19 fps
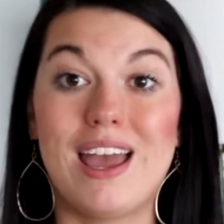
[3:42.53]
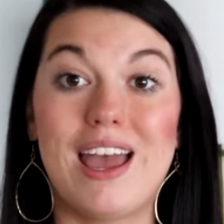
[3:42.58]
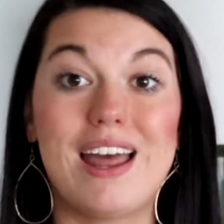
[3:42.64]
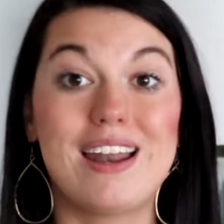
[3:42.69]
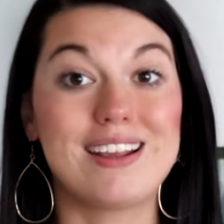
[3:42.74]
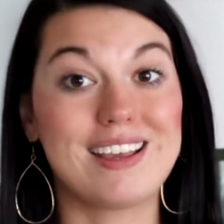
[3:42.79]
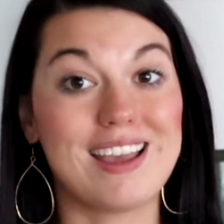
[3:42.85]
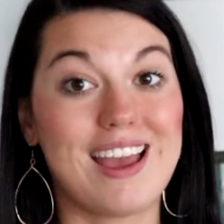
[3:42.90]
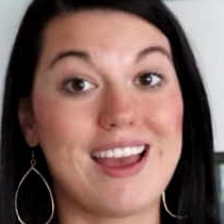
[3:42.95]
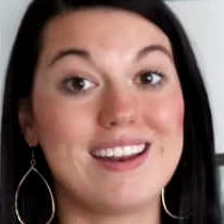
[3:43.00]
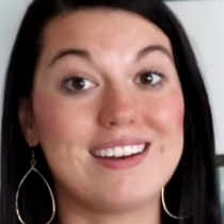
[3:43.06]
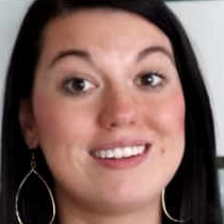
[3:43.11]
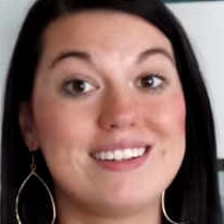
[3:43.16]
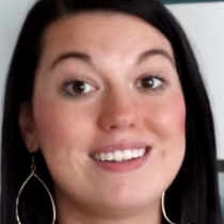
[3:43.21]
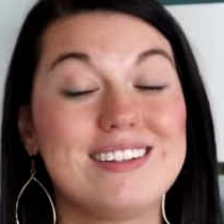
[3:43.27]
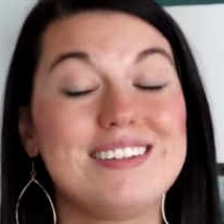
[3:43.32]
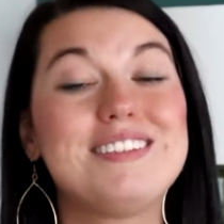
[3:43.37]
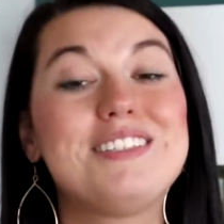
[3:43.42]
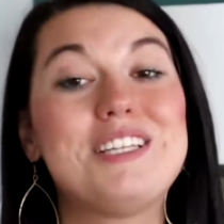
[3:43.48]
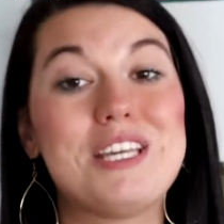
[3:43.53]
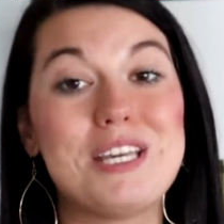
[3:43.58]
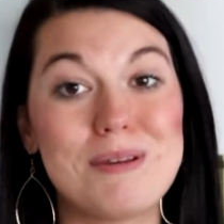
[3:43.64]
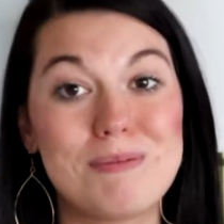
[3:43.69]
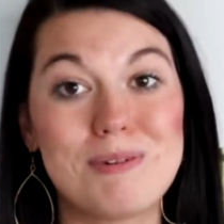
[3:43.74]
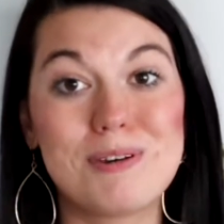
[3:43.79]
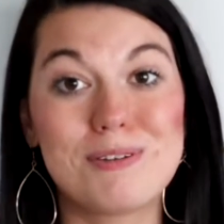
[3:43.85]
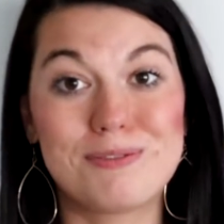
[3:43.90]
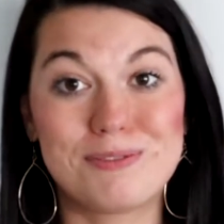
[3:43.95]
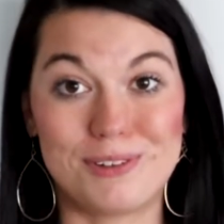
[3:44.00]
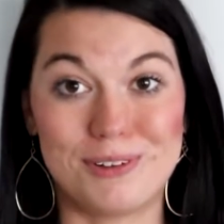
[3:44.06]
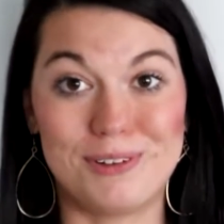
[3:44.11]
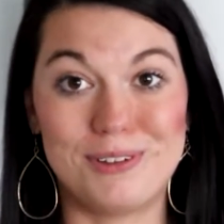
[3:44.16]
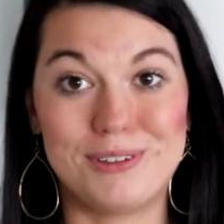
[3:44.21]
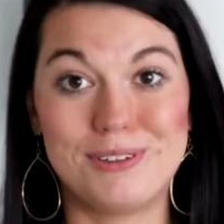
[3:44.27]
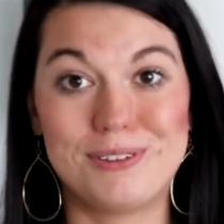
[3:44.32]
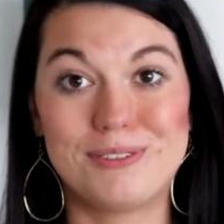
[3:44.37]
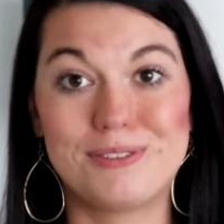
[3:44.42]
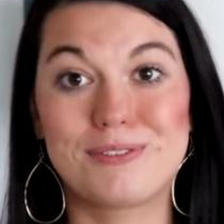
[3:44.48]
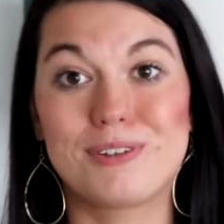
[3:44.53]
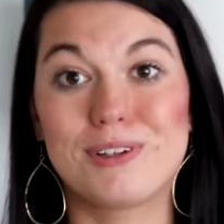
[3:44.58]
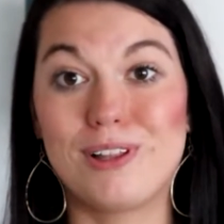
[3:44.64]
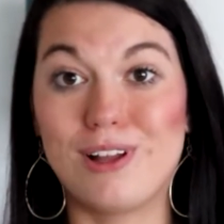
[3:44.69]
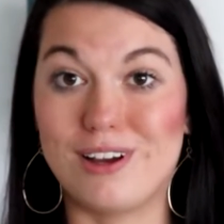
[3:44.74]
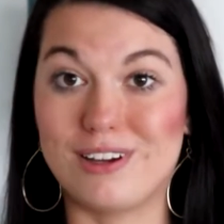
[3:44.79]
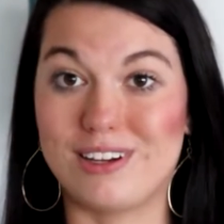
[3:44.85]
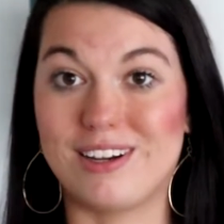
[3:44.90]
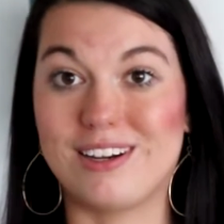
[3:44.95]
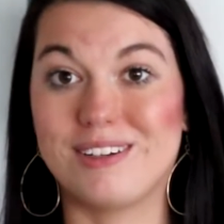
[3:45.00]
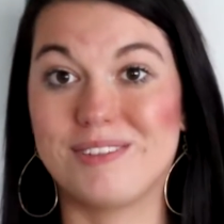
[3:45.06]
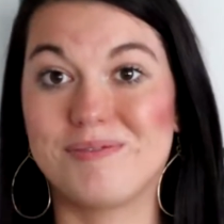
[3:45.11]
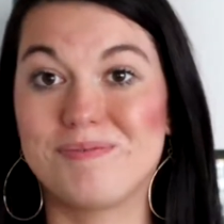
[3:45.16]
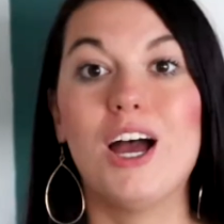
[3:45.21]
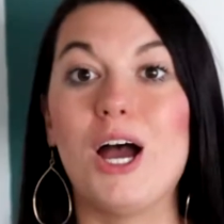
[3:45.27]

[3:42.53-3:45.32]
and again, keep you full for longer.